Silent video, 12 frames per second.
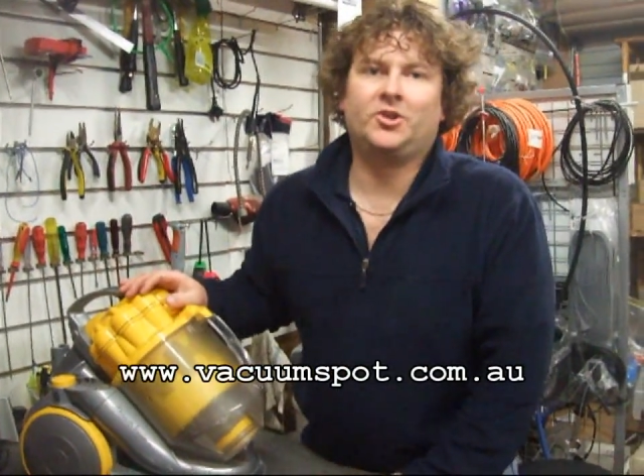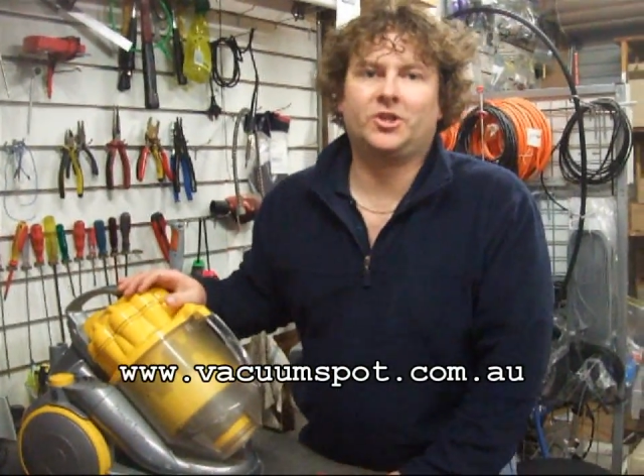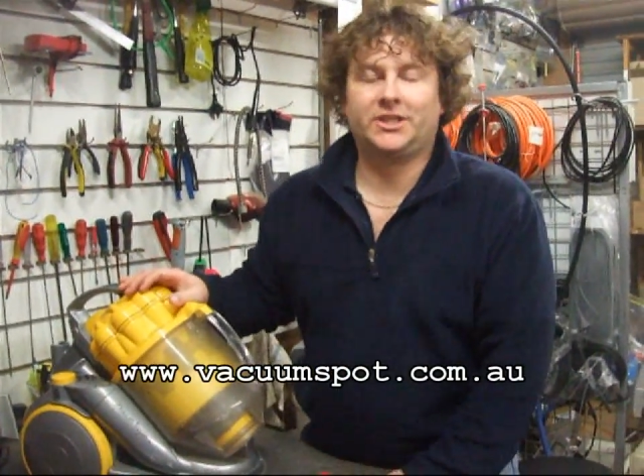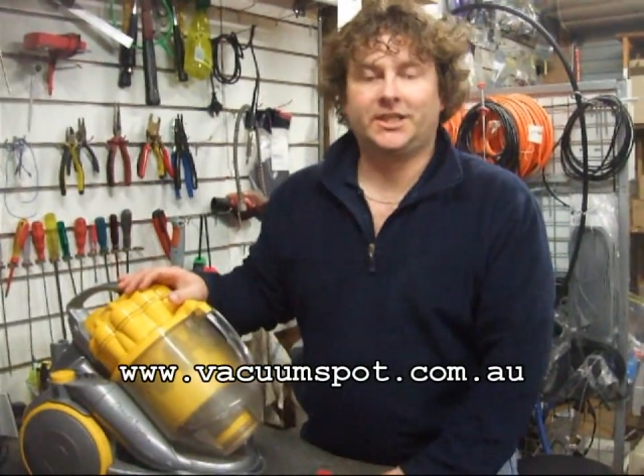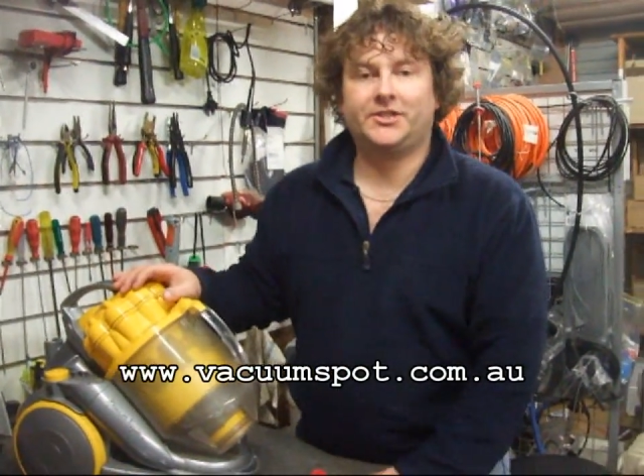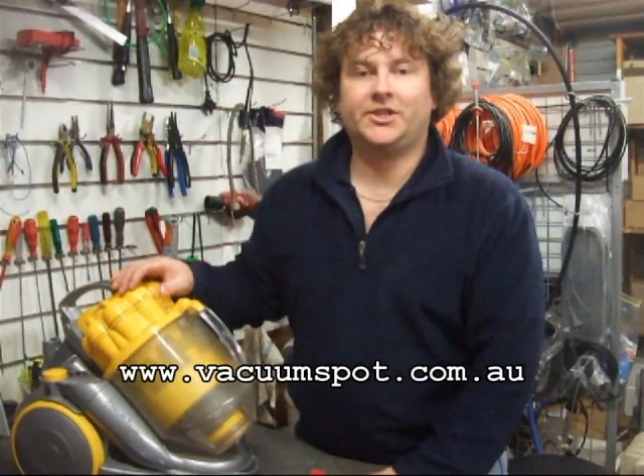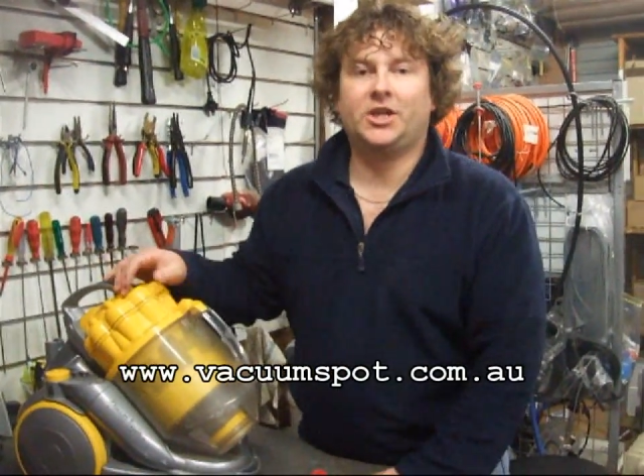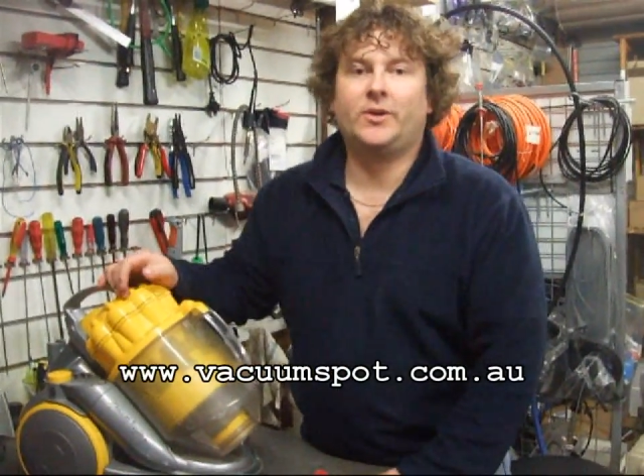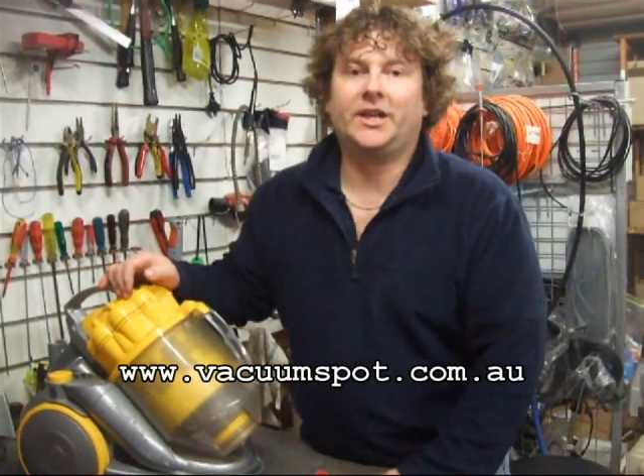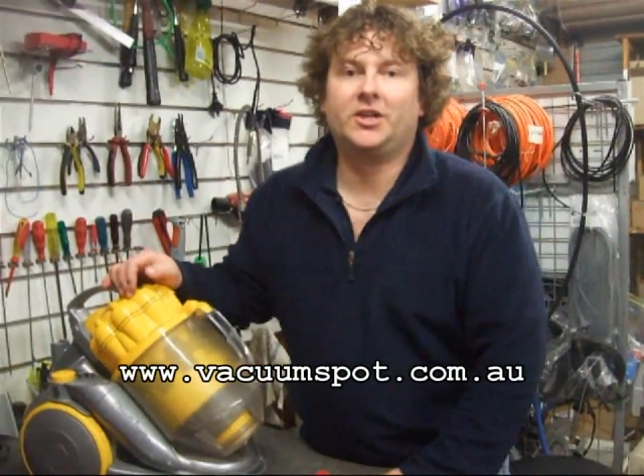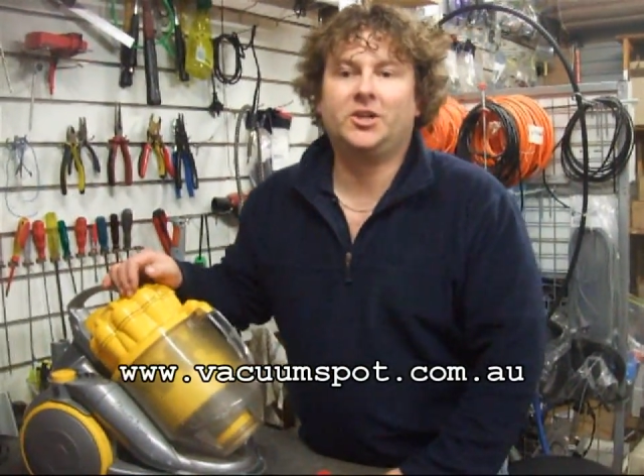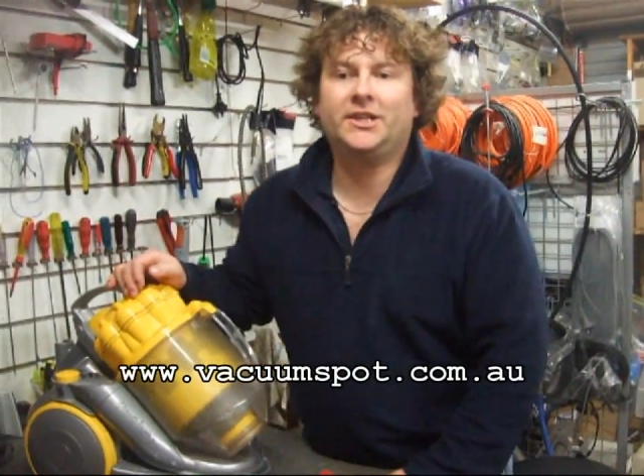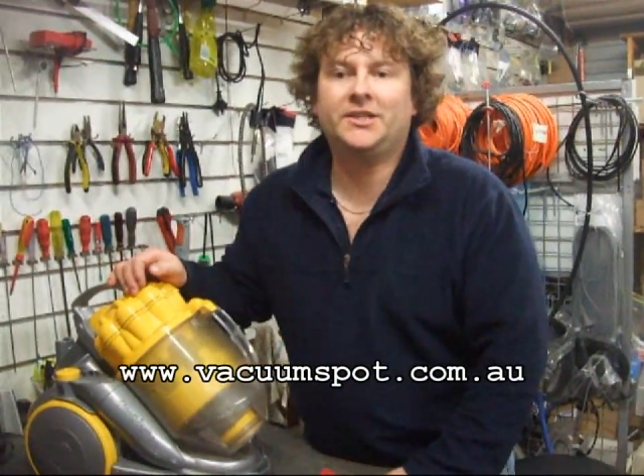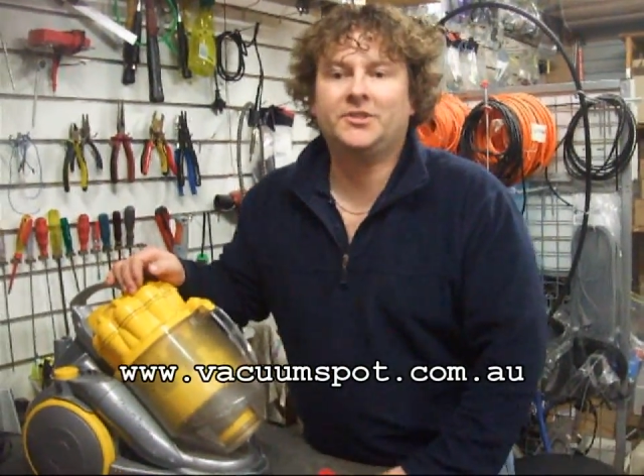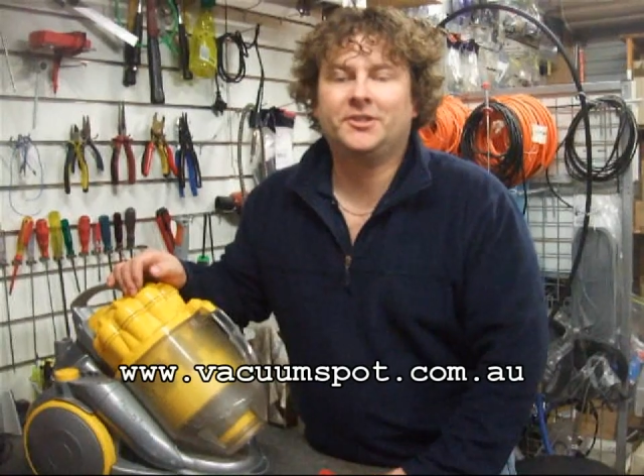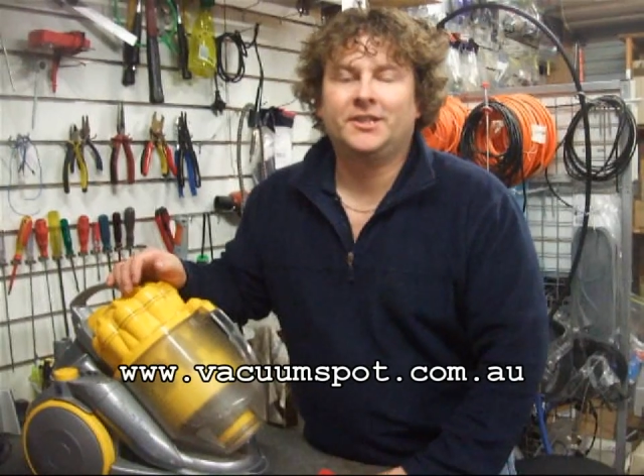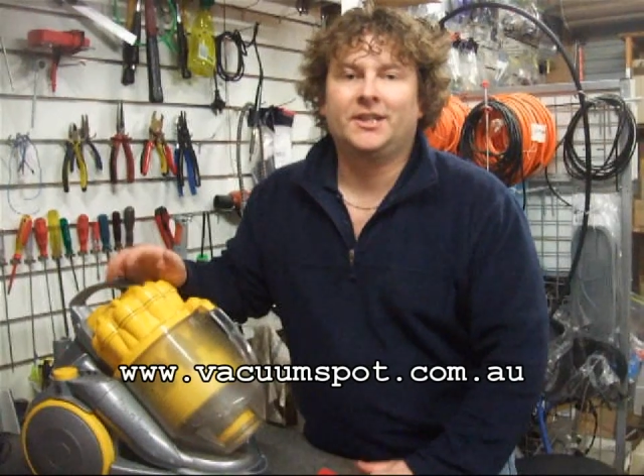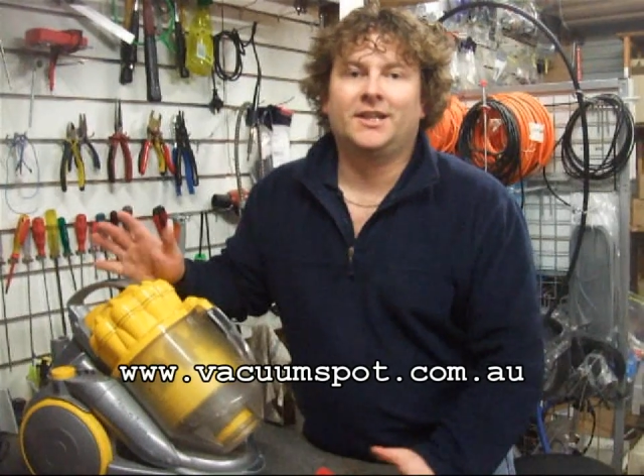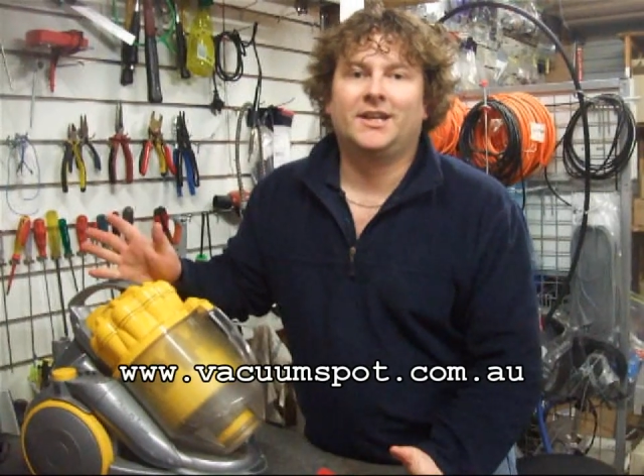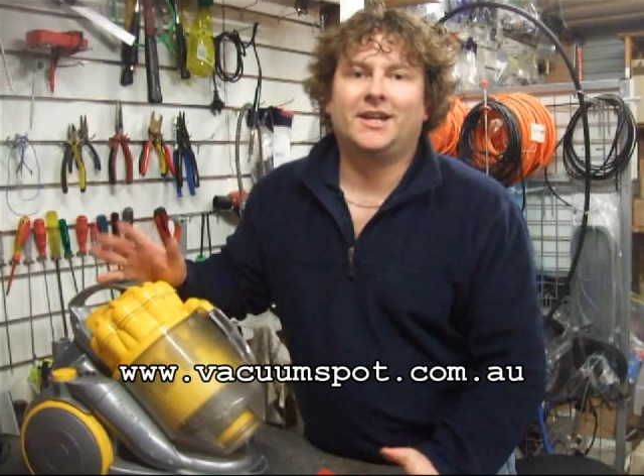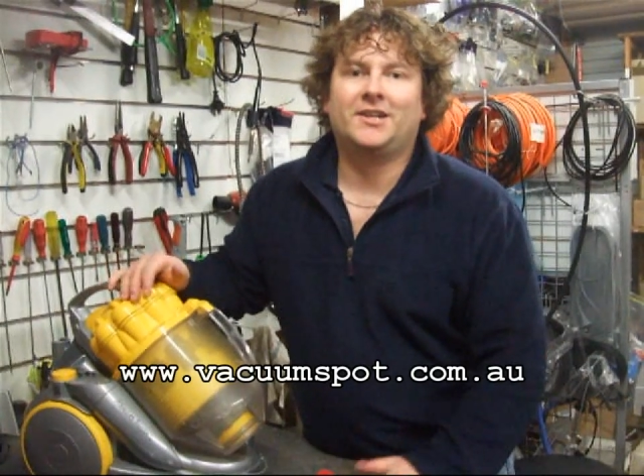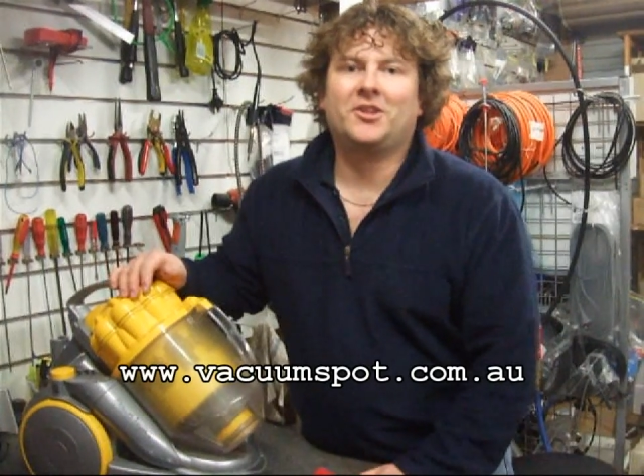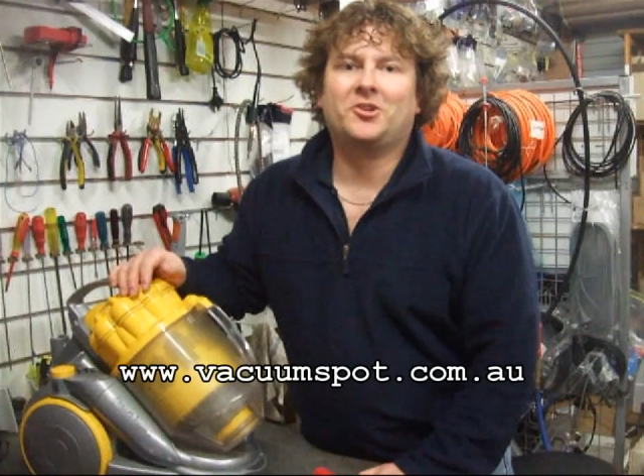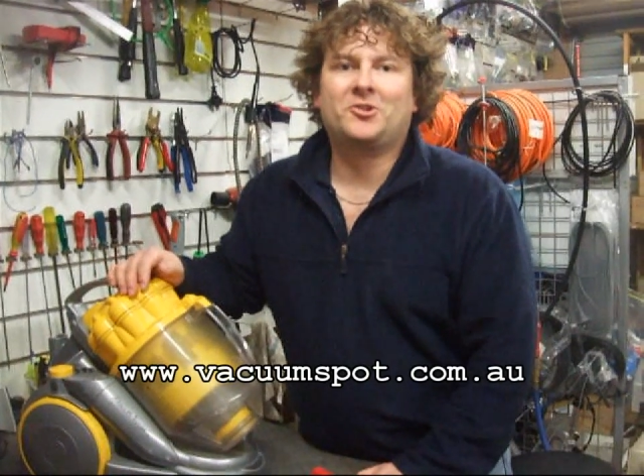on a DC08 cleaned. Another